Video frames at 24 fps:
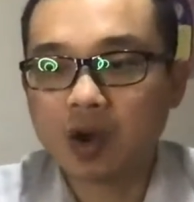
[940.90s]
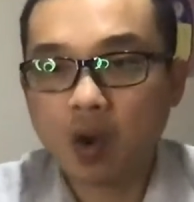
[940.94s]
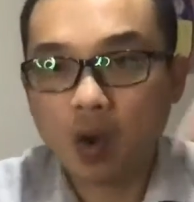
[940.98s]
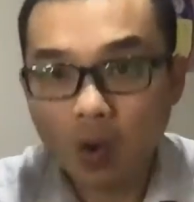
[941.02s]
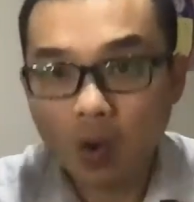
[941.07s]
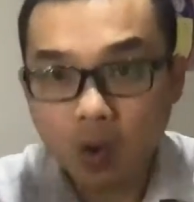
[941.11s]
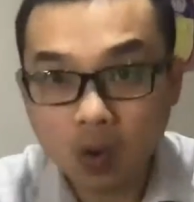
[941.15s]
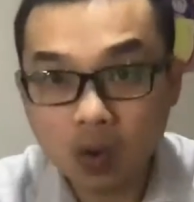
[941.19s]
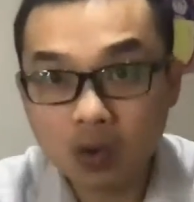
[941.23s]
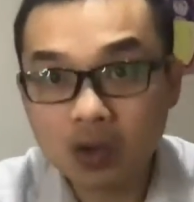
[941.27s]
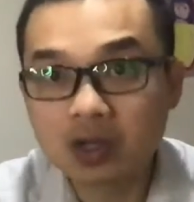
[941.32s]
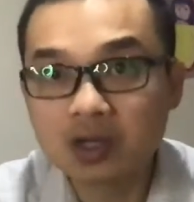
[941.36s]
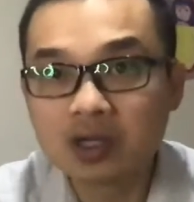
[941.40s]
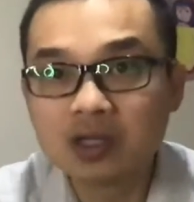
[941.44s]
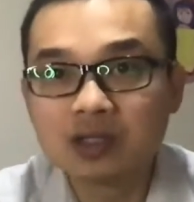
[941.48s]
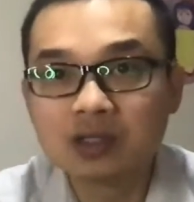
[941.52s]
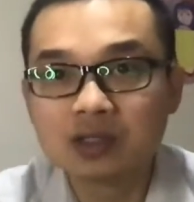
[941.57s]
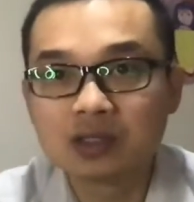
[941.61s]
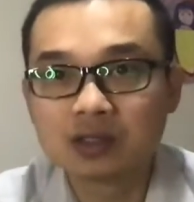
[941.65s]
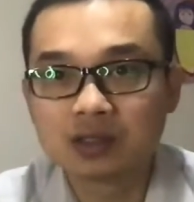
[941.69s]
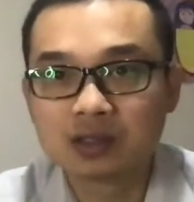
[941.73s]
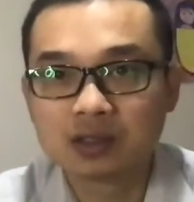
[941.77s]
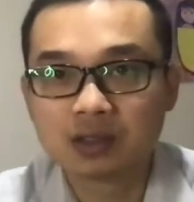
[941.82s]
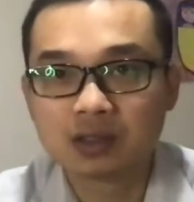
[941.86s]

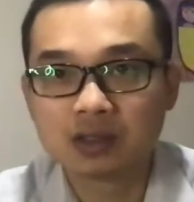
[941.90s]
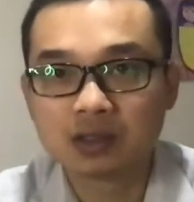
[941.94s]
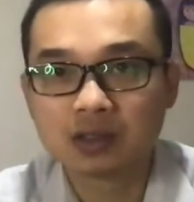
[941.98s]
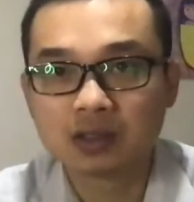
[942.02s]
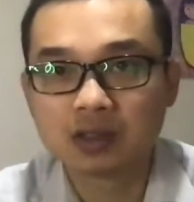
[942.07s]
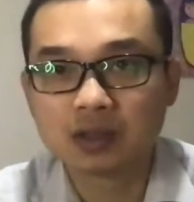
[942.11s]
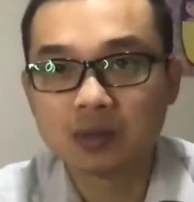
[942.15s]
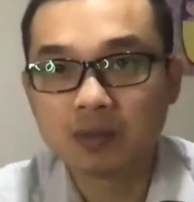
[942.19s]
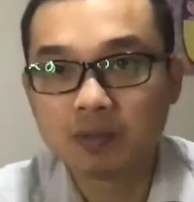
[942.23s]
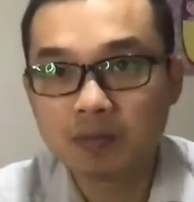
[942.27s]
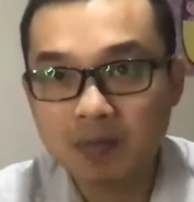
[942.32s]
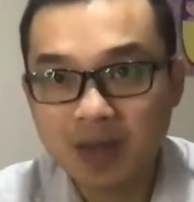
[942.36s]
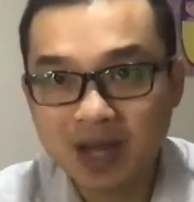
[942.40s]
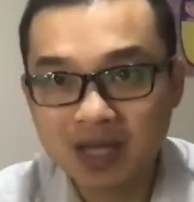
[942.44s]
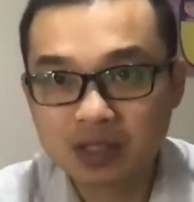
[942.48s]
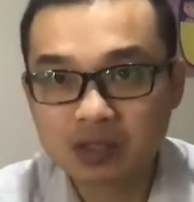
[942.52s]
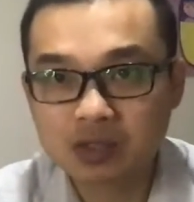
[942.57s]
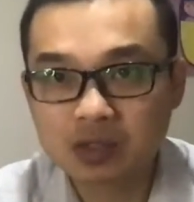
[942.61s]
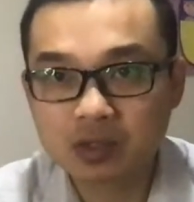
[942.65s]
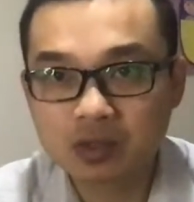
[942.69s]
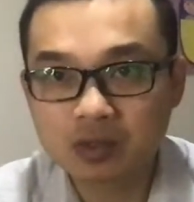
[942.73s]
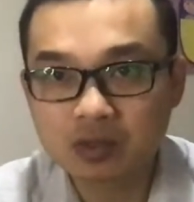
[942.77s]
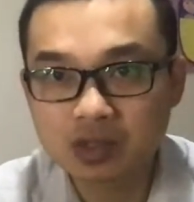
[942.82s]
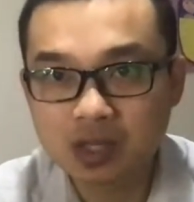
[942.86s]
organs,
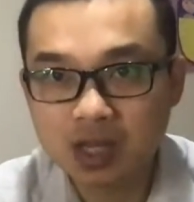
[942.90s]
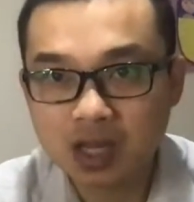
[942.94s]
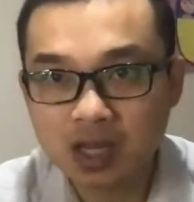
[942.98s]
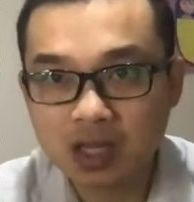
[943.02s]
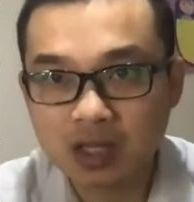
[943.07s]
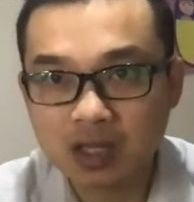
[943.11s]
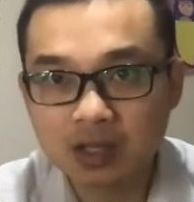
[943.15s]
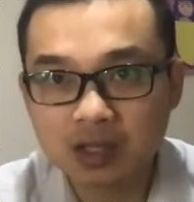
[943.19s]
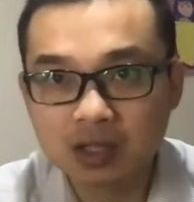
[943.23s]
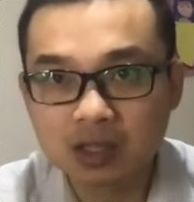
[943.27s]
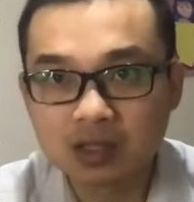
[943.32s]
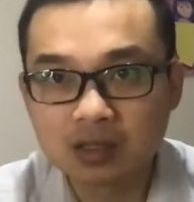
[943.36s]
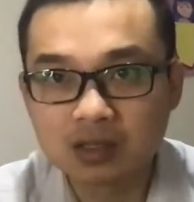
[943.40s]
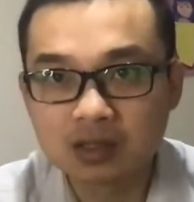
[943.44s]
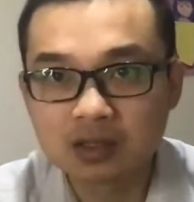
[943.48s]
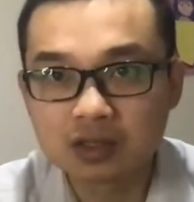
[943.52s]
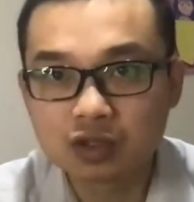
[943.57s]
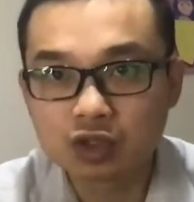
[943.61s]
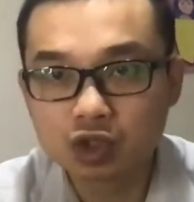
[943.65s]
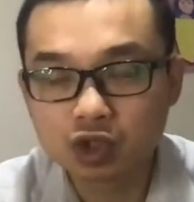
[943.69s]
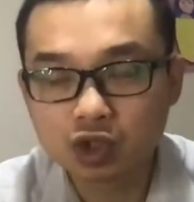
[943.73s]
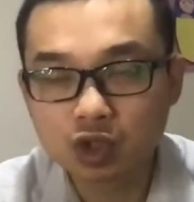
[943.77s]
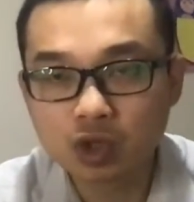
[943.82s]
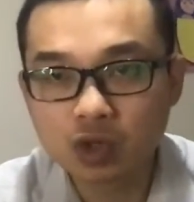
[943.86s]
muscle, tendons,
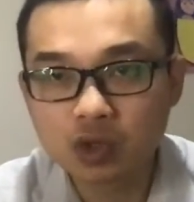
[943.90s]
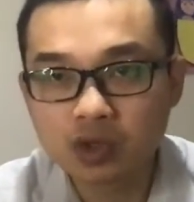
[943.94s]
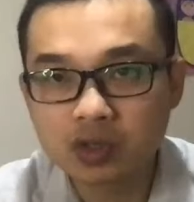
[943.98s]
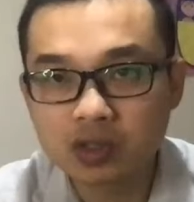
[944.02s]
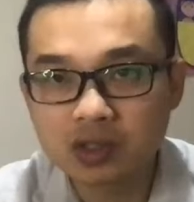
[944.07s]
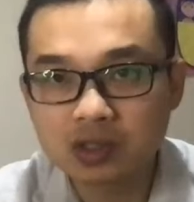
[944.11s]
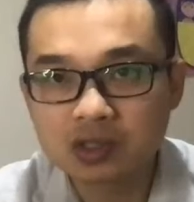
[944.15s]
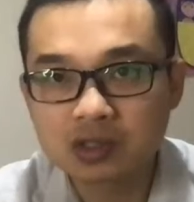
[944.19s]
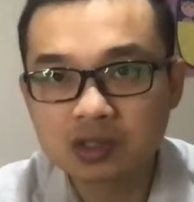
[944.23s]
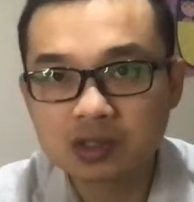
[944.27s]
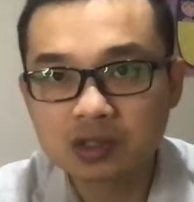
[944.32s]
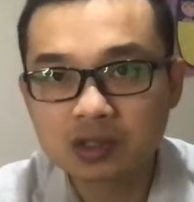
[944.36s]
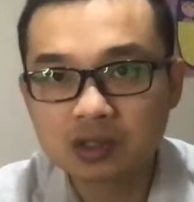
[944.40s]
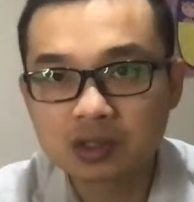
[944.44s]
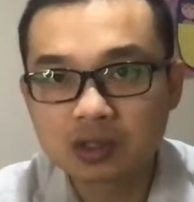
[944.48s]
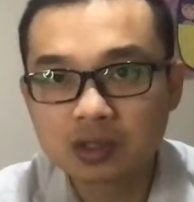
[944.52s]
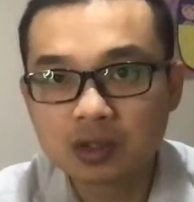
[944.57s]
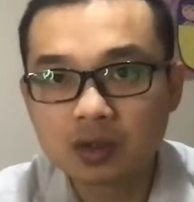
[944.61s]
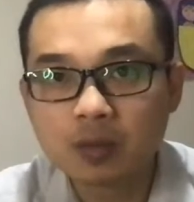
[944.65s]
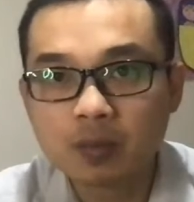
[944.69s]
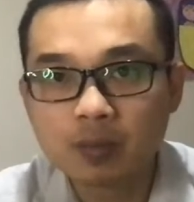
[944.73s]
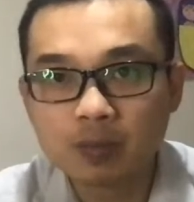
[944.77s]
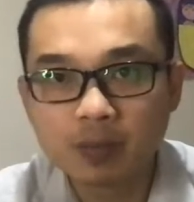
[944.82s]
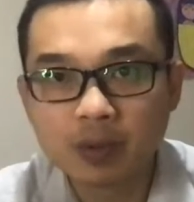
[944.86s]
joints,
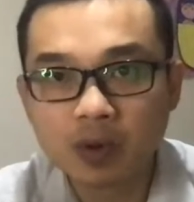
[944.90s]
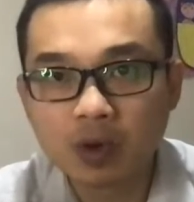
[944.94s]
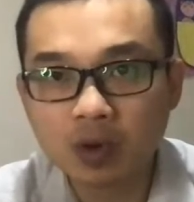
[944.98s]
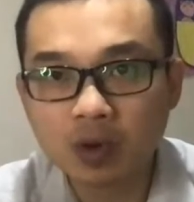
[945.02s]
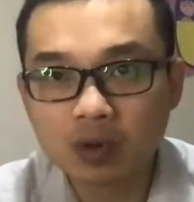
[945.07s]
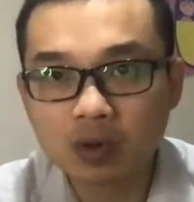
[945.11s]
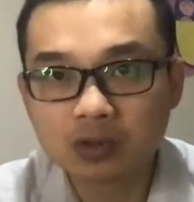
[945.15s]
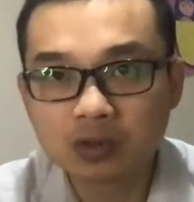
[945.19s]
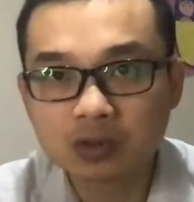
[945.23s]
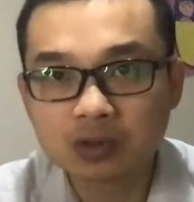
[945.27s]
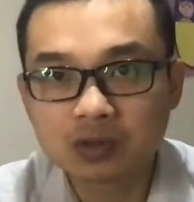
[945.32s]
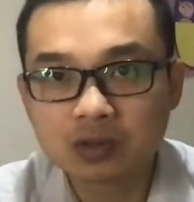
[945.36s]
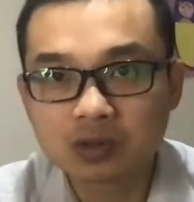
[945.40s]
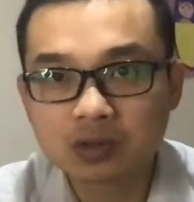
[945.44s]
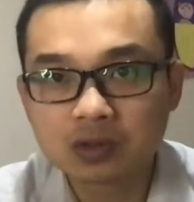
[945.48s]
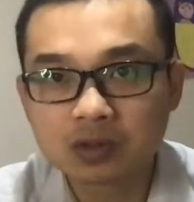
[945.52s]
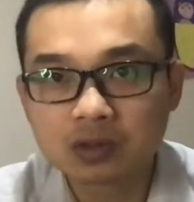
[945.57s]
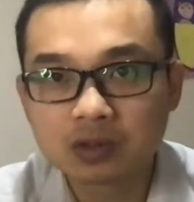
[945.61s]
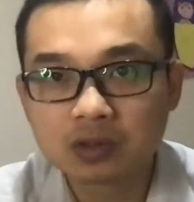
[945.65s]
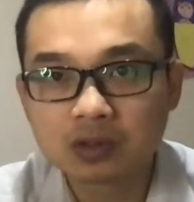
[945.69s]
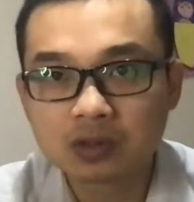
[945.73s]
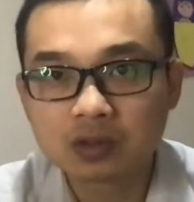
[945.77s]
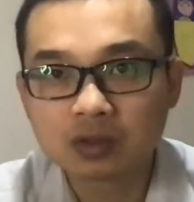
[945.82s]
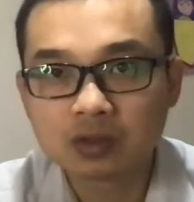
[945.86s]
bone,
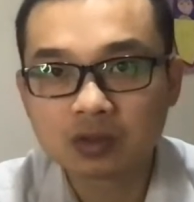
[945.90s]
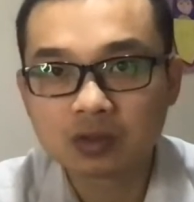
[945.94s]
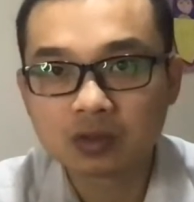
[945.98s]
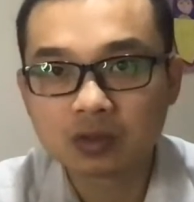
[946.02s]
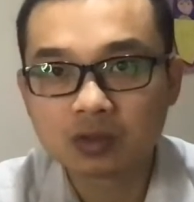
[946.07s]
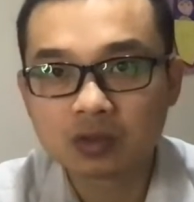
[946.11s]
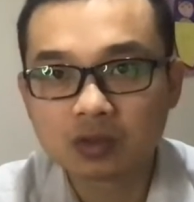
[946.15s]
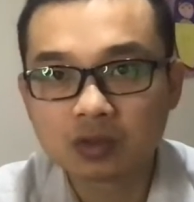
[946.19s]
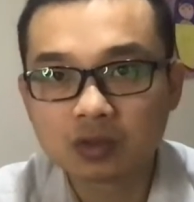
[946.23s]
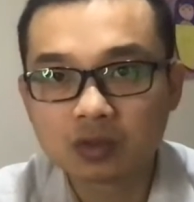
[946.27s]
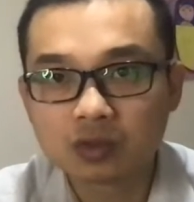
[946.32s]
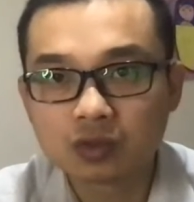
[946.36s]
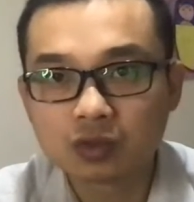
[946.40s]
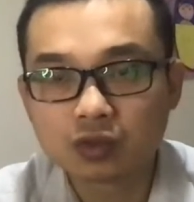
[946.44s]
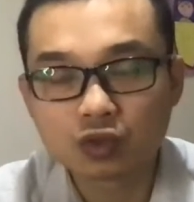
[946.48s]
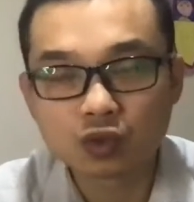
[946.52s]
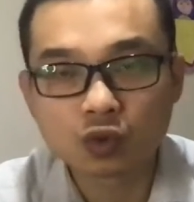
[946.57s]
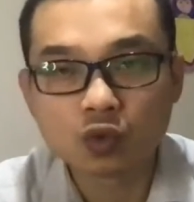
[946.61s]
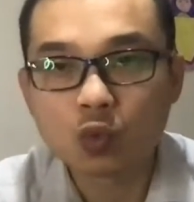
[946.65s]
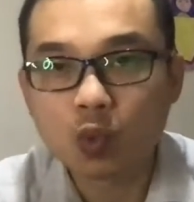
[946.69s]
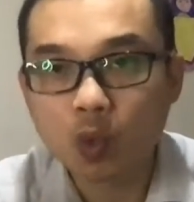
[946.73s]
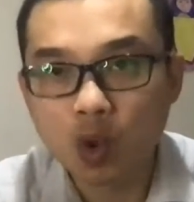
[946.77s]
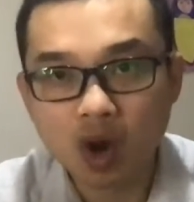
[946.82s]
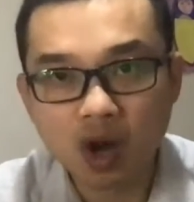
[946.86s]
to do
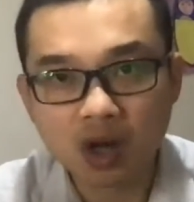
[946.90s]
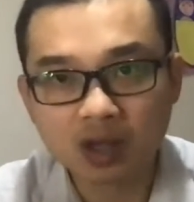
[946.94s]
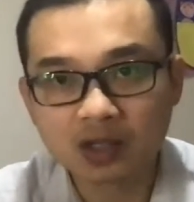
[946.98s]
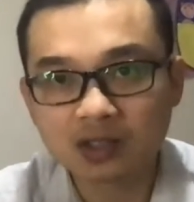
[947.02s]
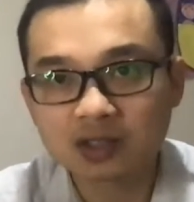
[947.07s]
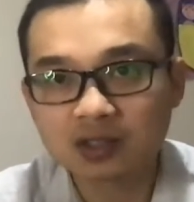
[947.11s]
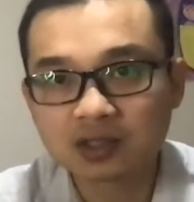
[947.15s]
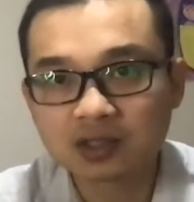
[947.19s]
what?